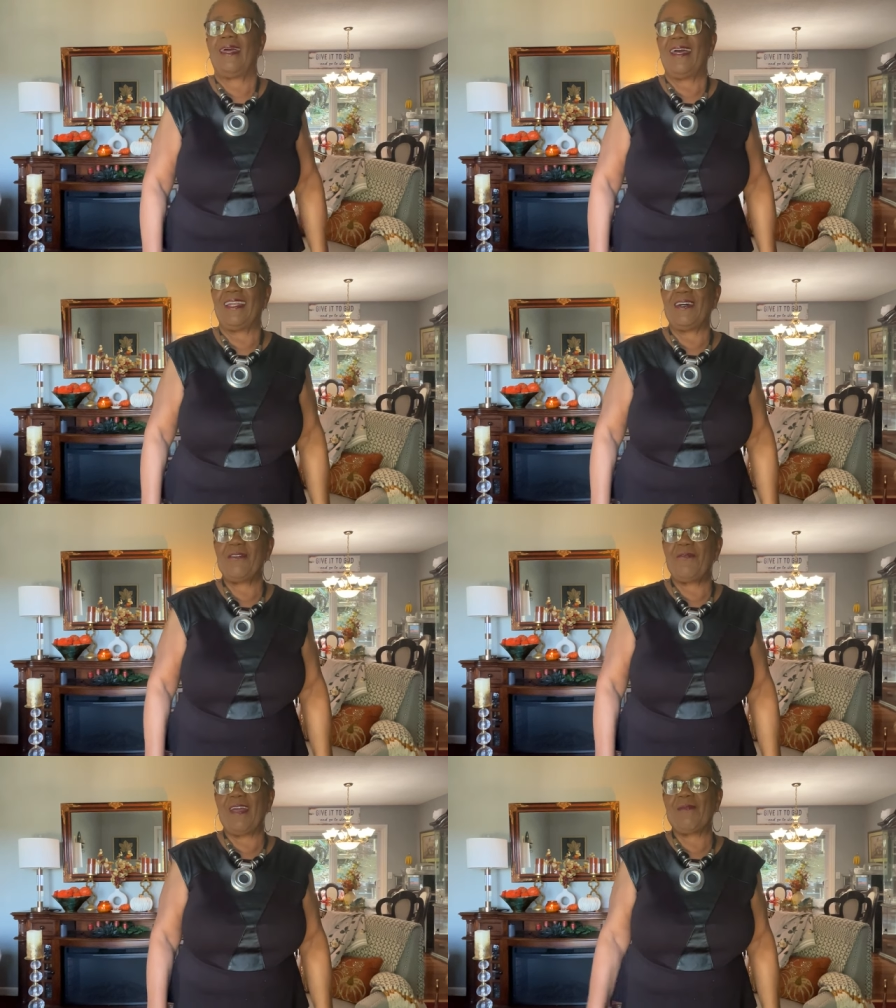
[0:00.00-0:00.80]
Hello,
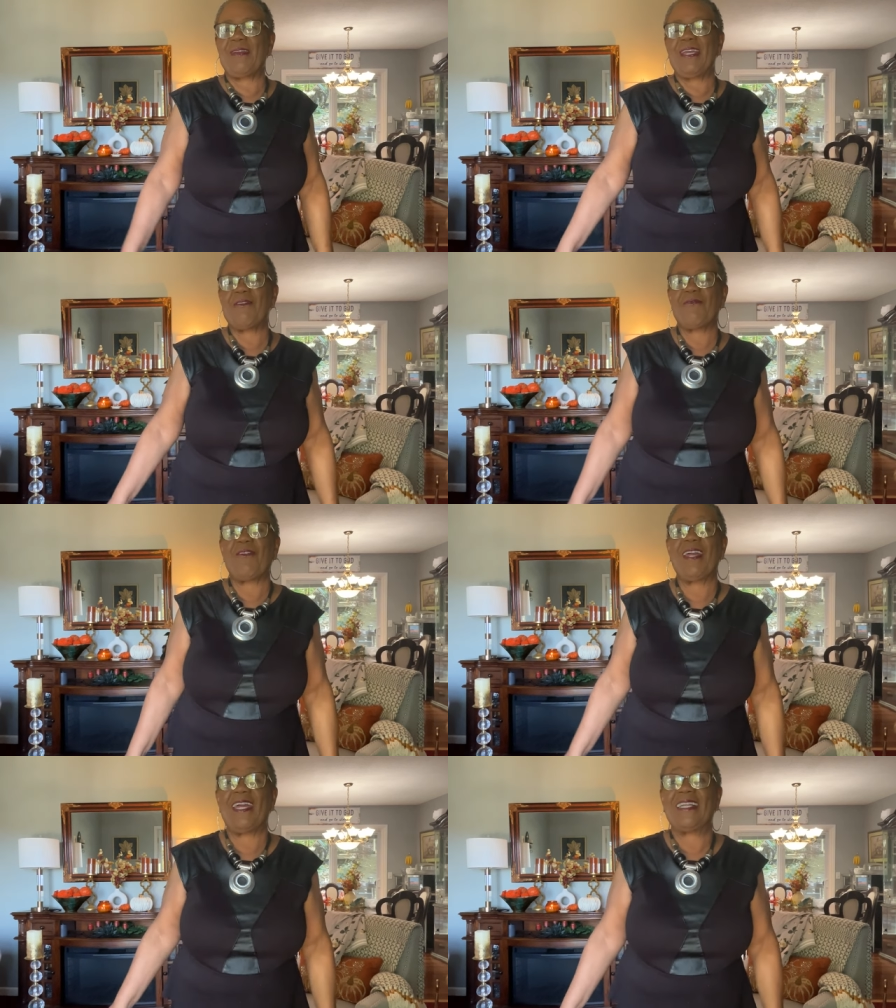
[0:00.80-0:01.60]
family and
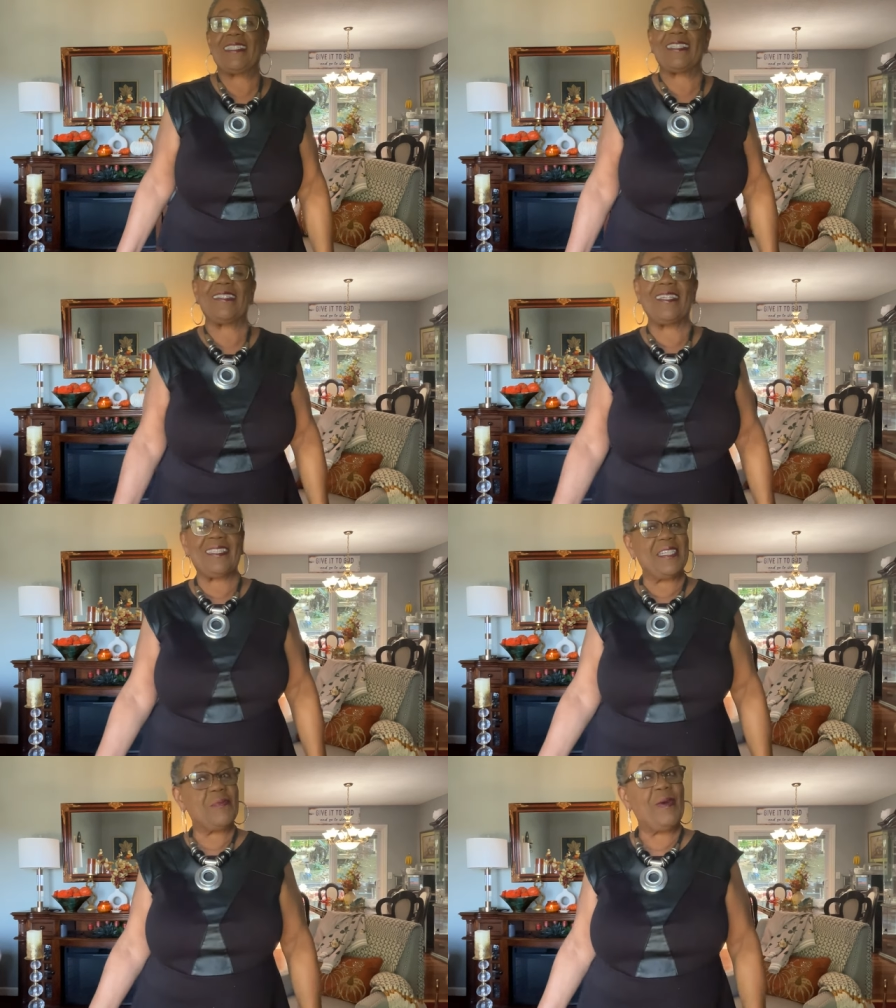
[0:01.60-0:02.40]
friends.
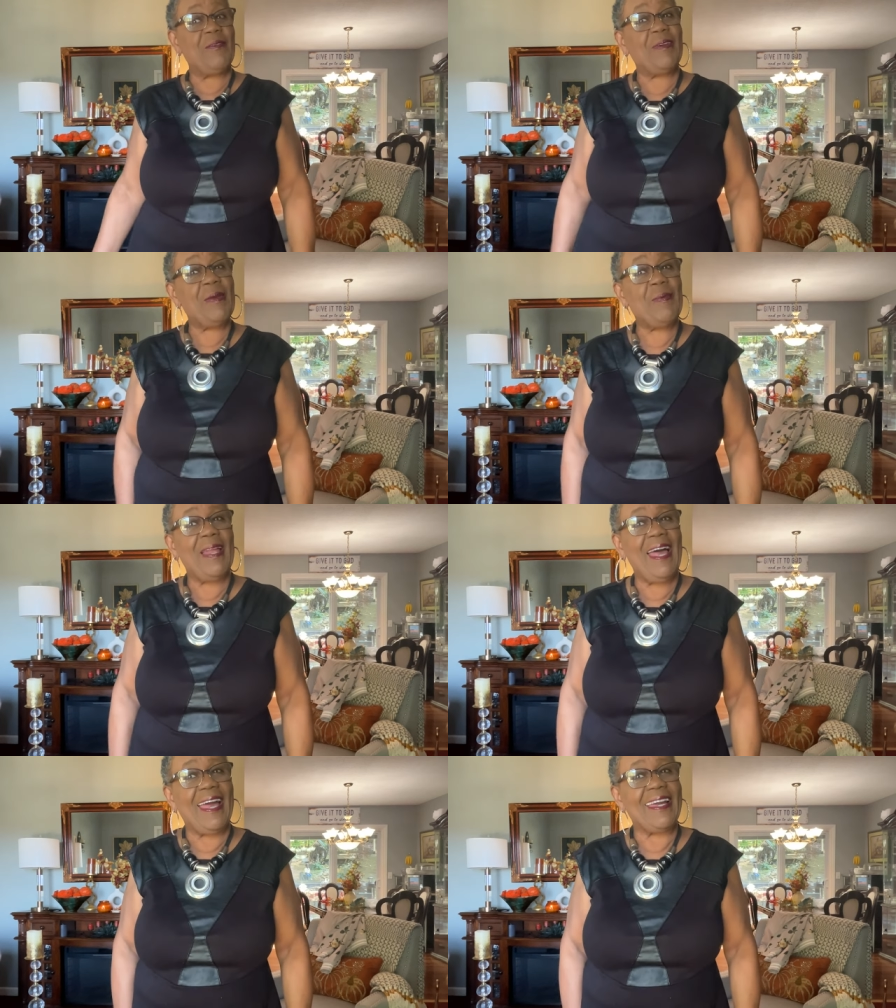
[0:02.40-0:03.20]
This is Beverly
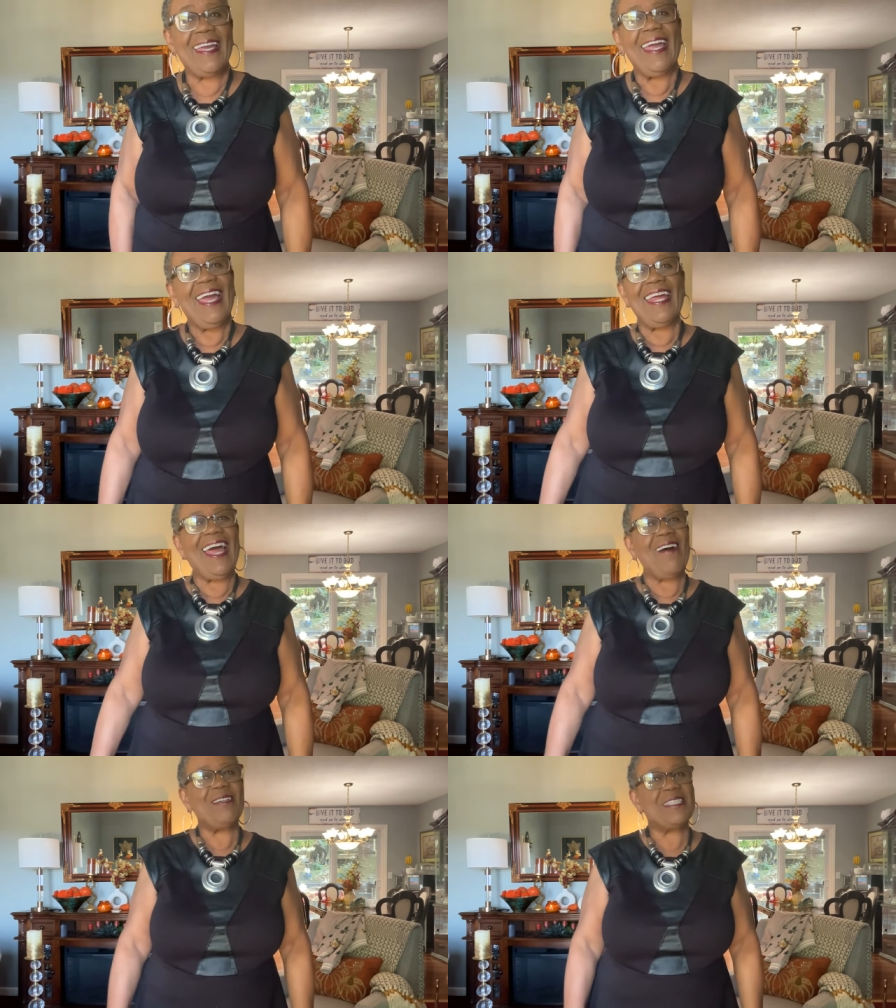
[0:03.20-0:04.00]
Black, and
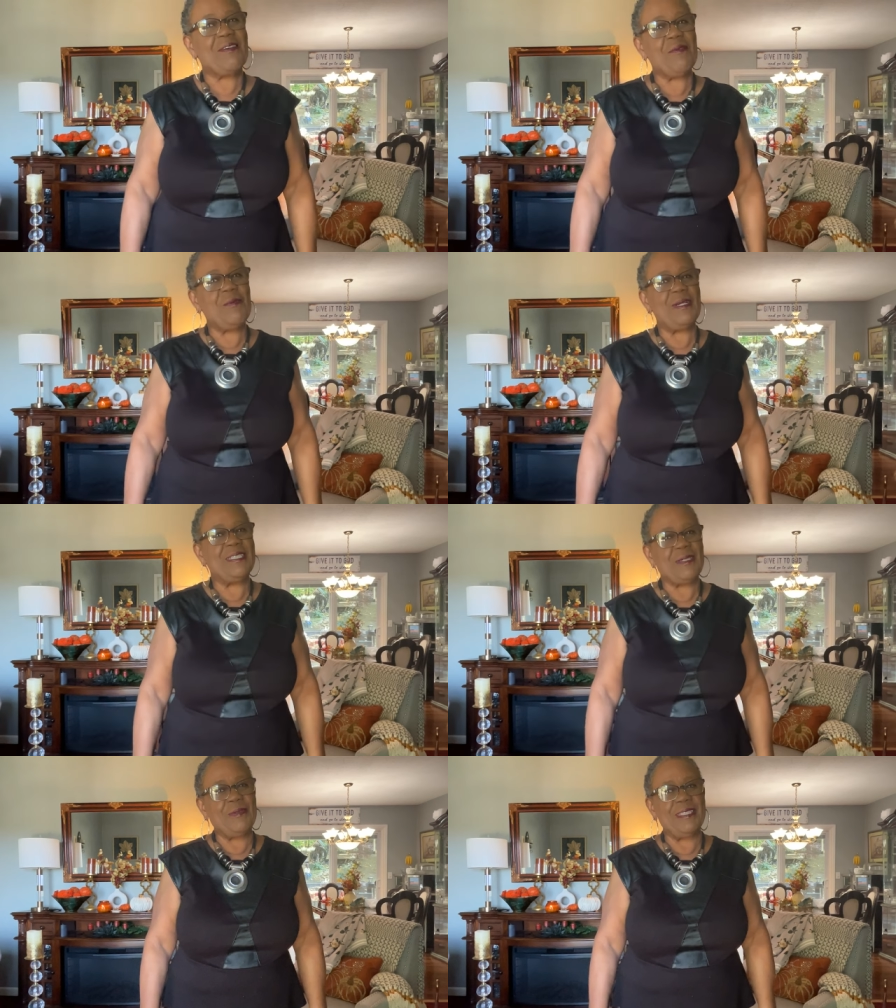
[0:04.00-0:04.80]
how is everyone
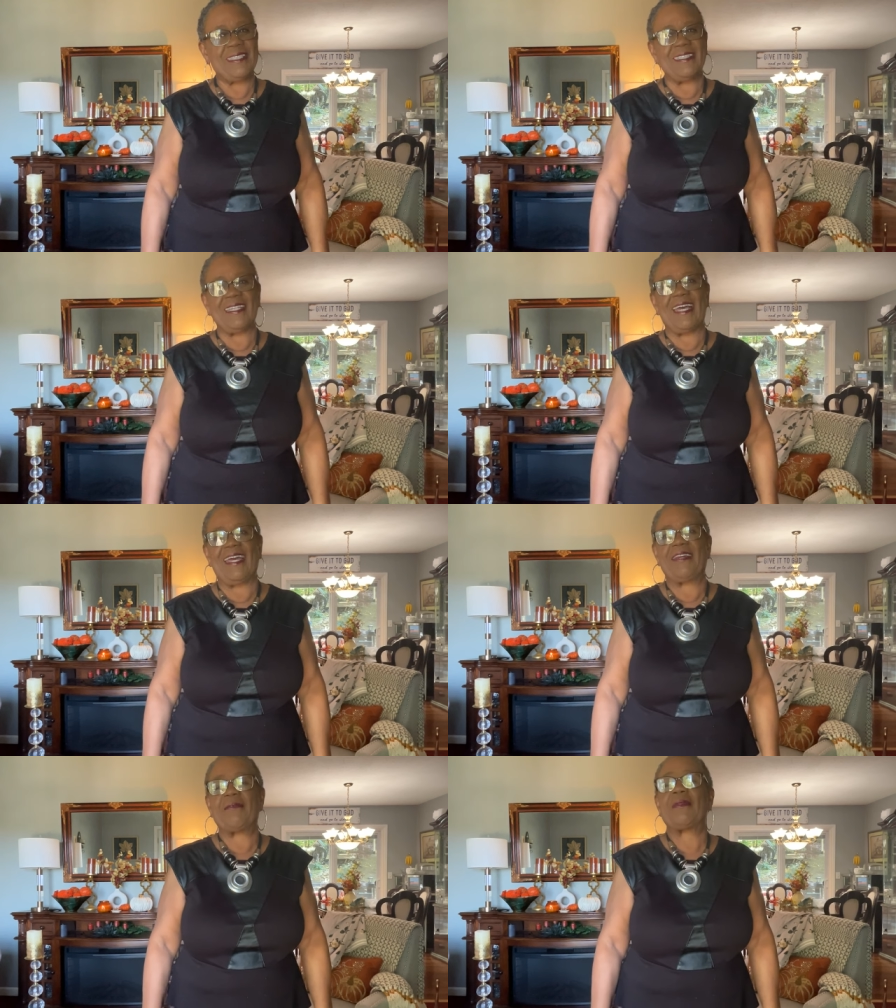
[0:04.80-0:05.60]
doing today?